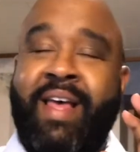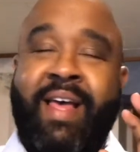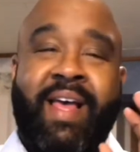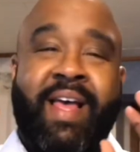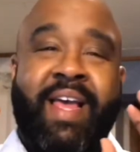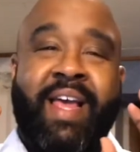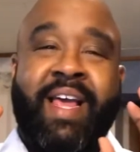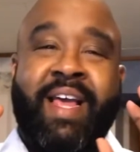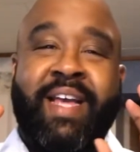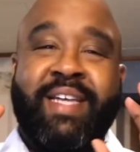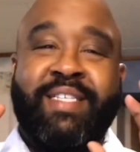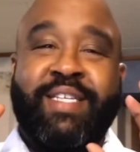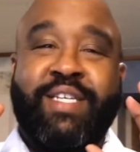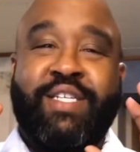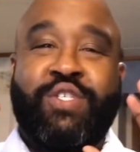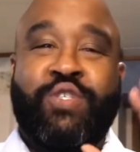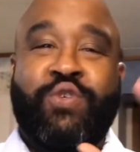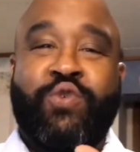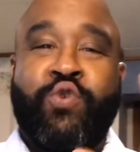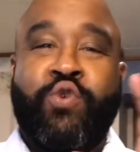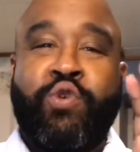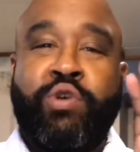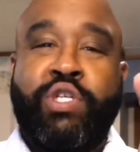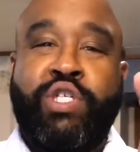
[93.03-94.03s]
is
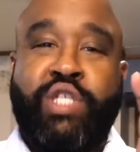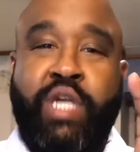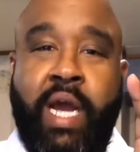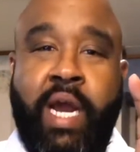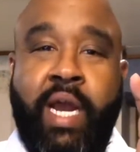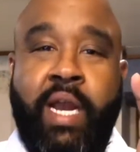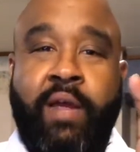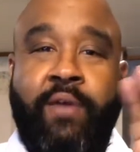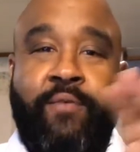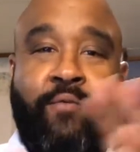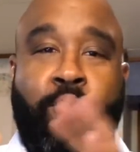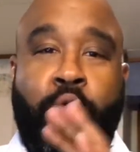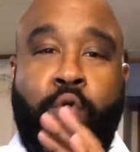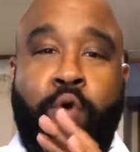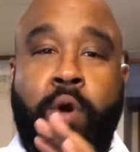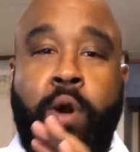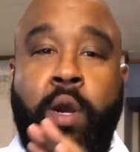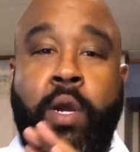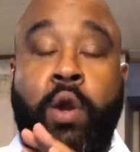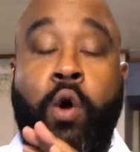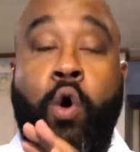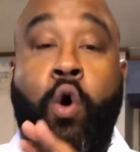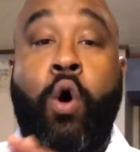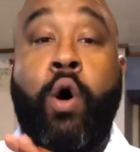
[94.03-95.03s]
excruciating for an
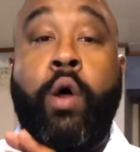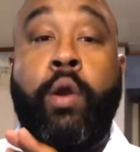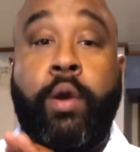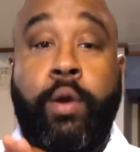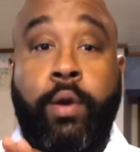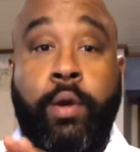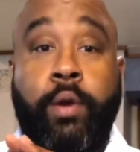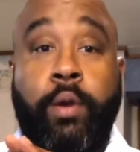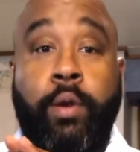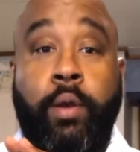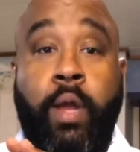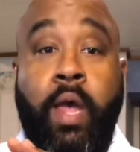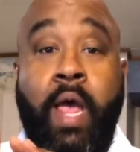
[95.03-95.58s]
auditor,